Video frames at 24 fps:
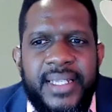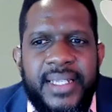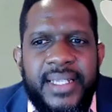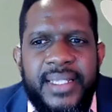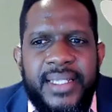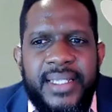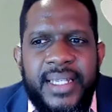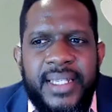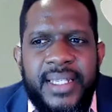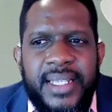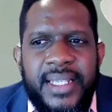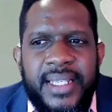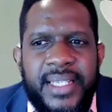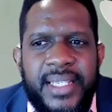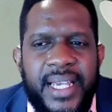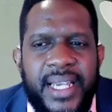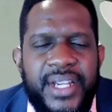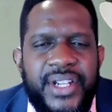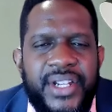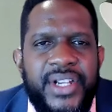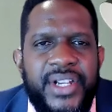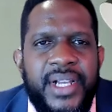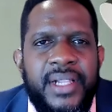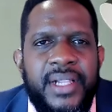is, is
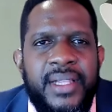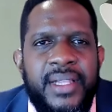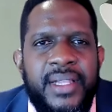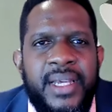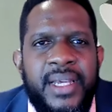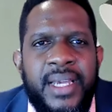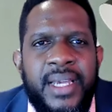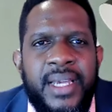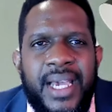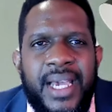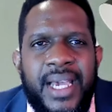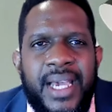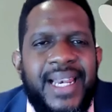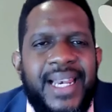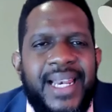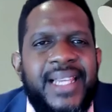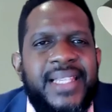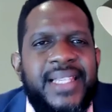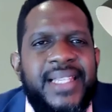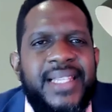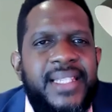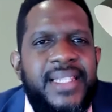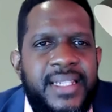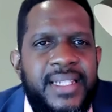essential and
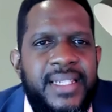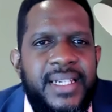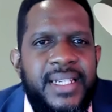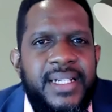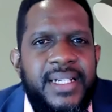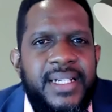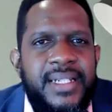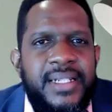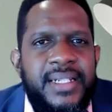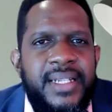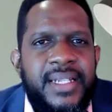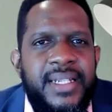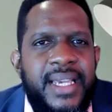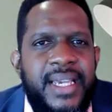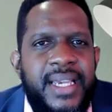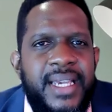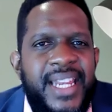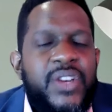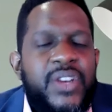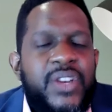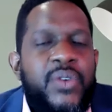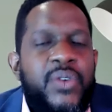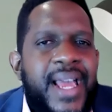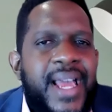lessons learned
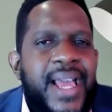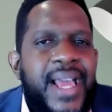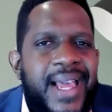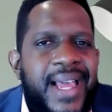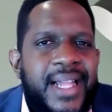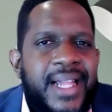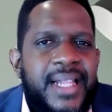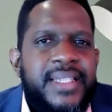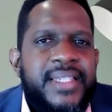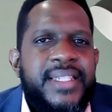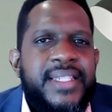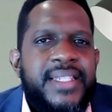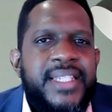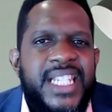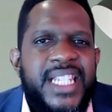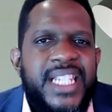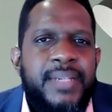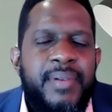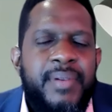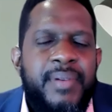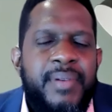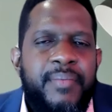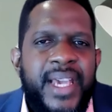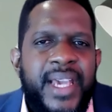anywhere else need
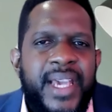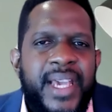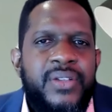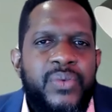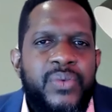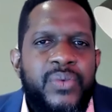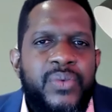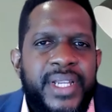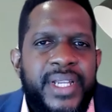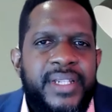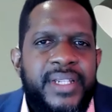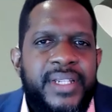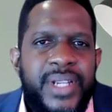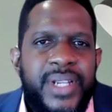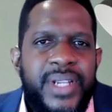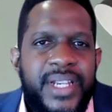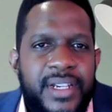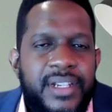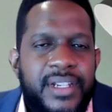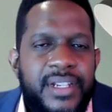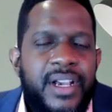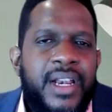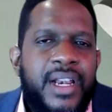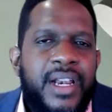to be met with,
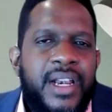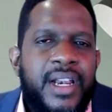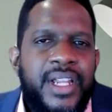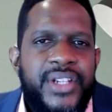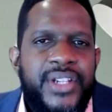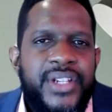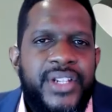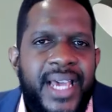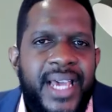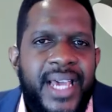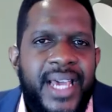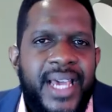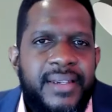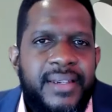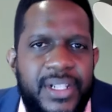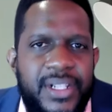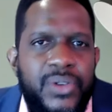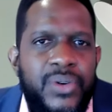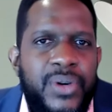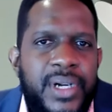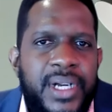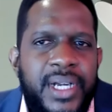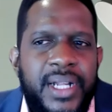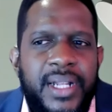with knowledge that
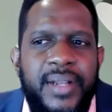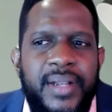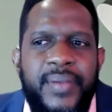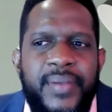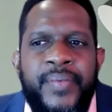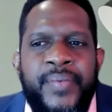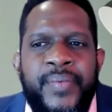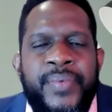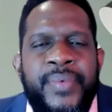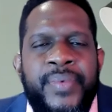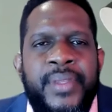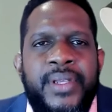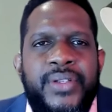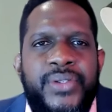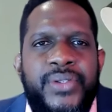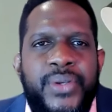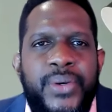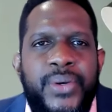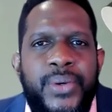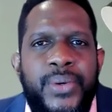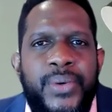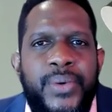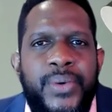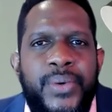is local.
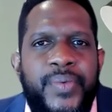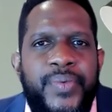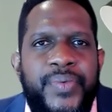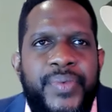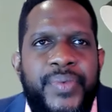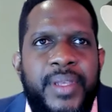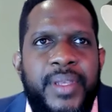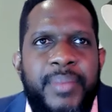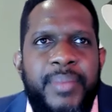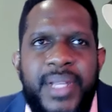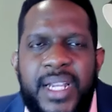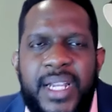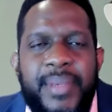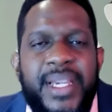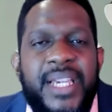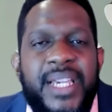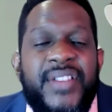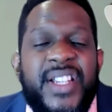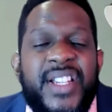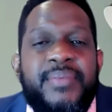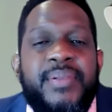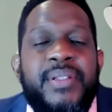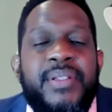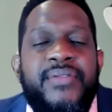So let me, let me
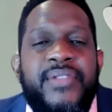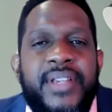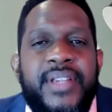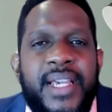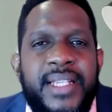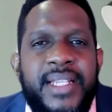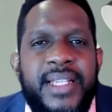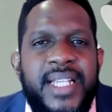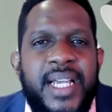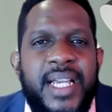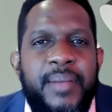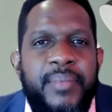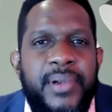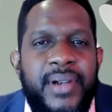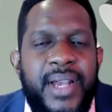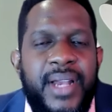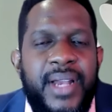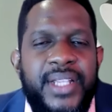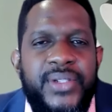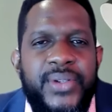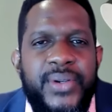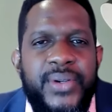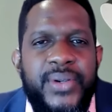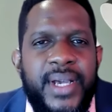give a specific example,
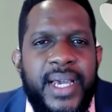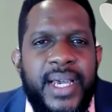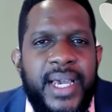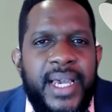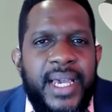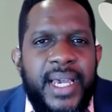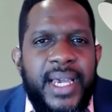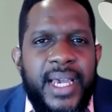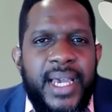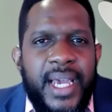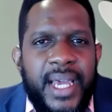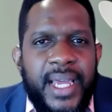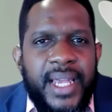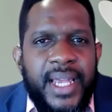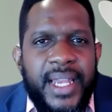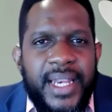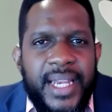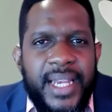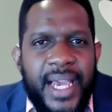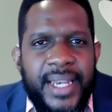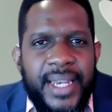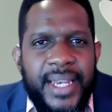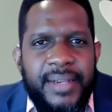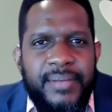right? So uh, at,
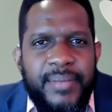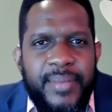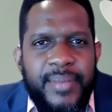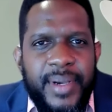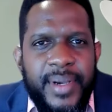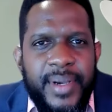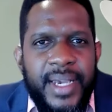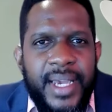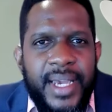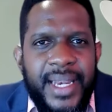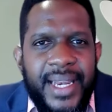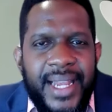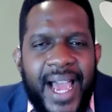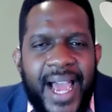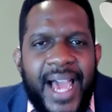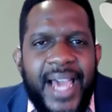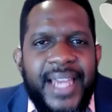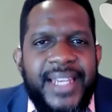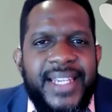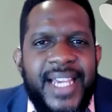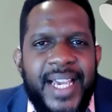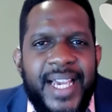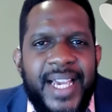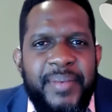at, at
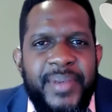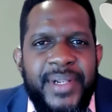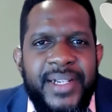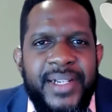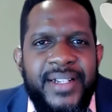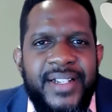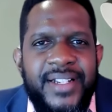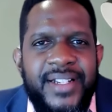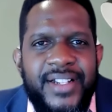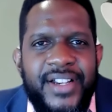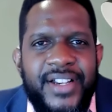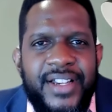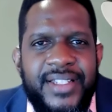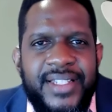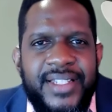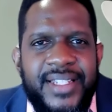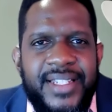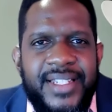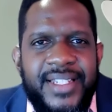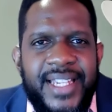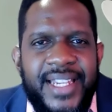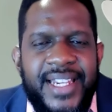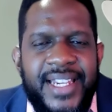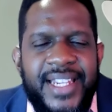heart, I am a
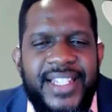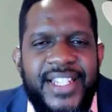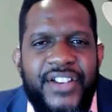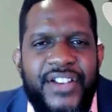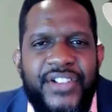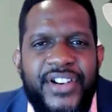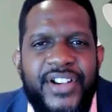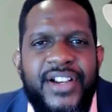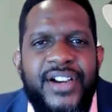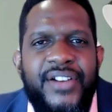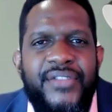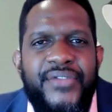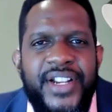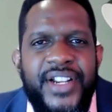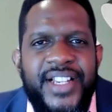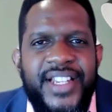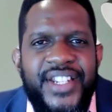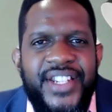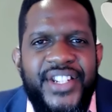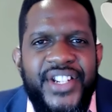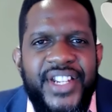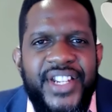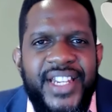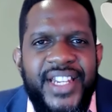a recovering
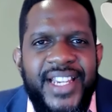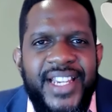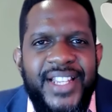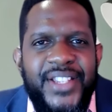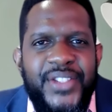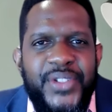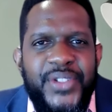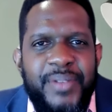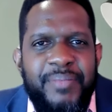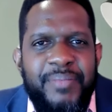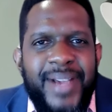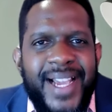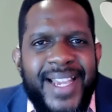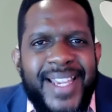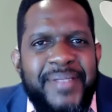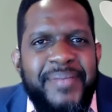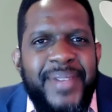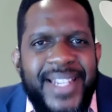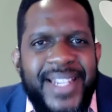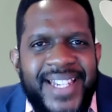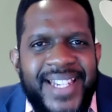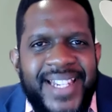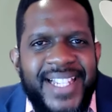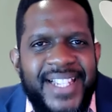engineer. So back
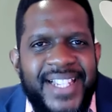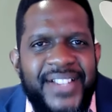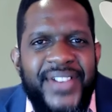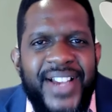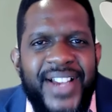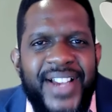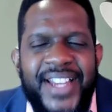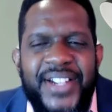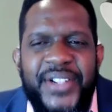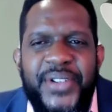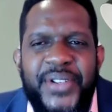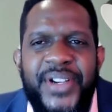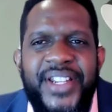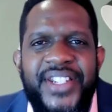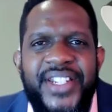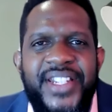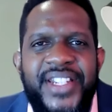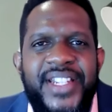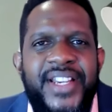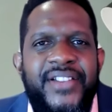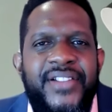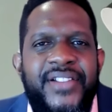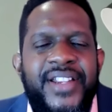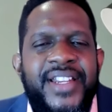in my days of hardcore
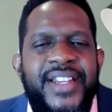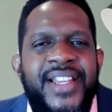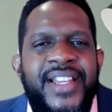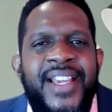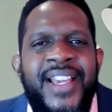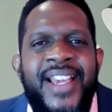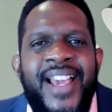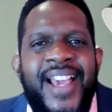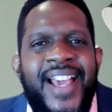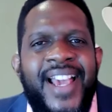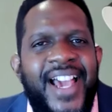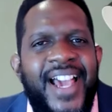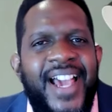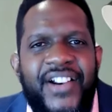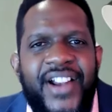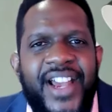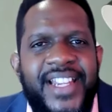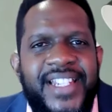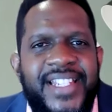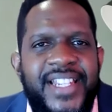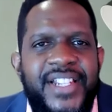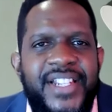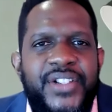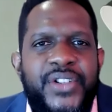engineering and
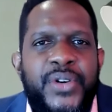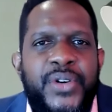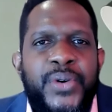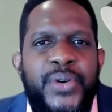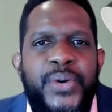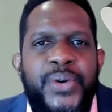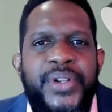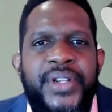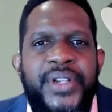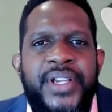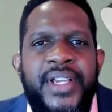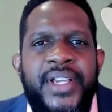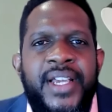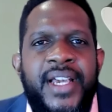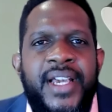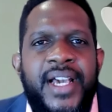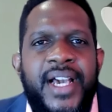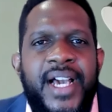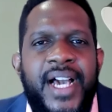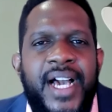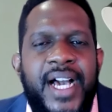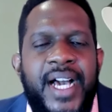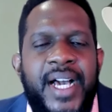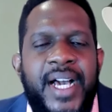writing code,
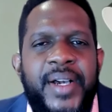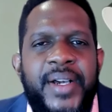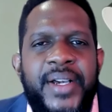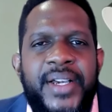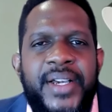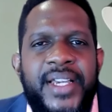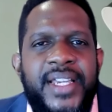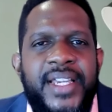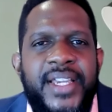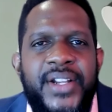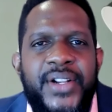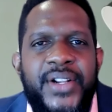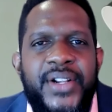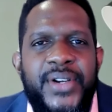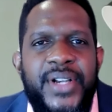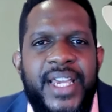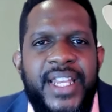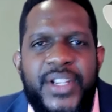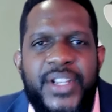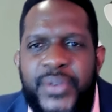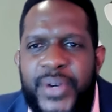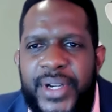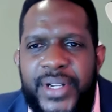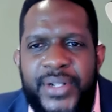uh, you know,
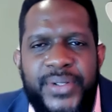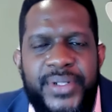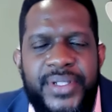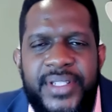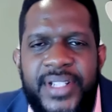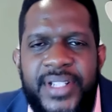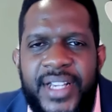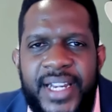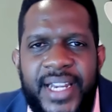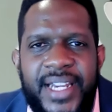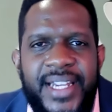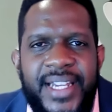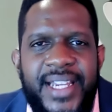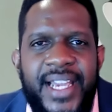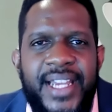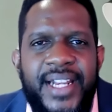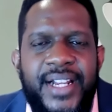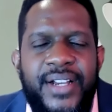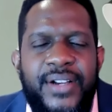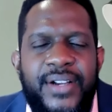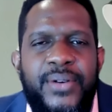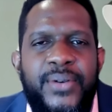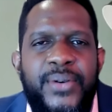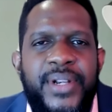anyone who's done any
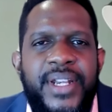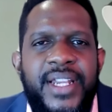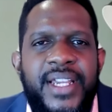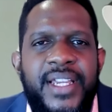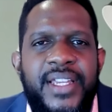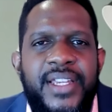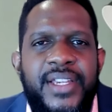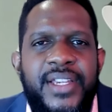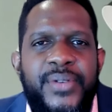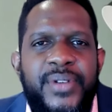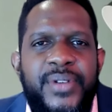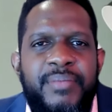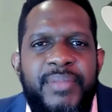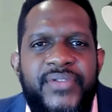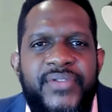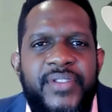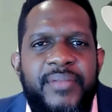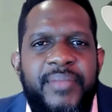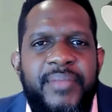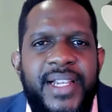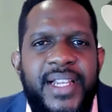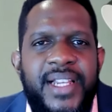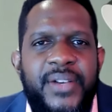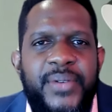kind of coding, you would be
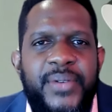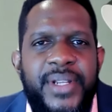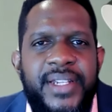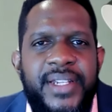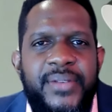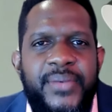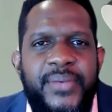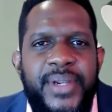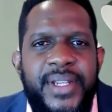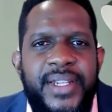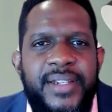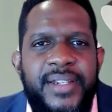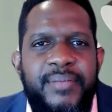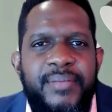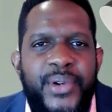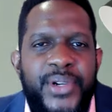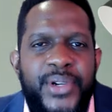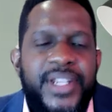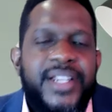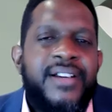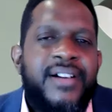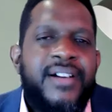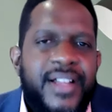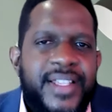familiar with, with
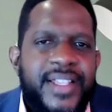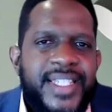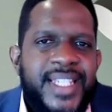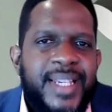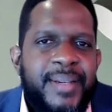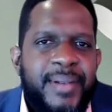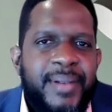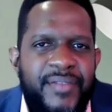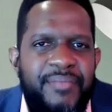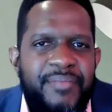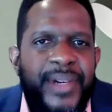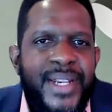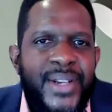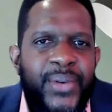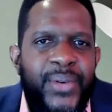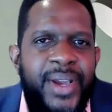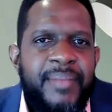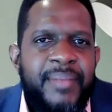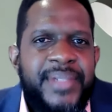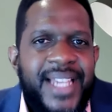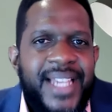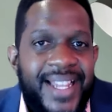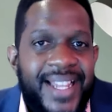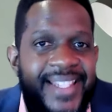both the concept of but the
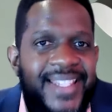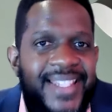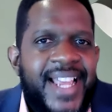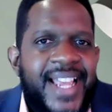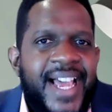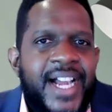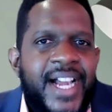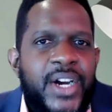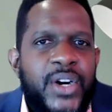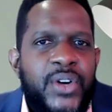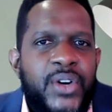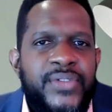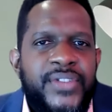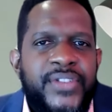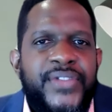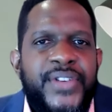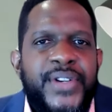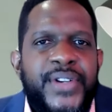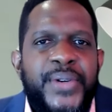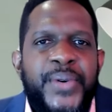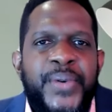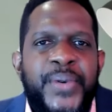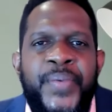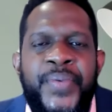website Stack
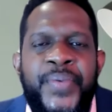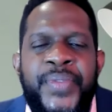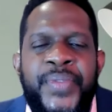Overflow.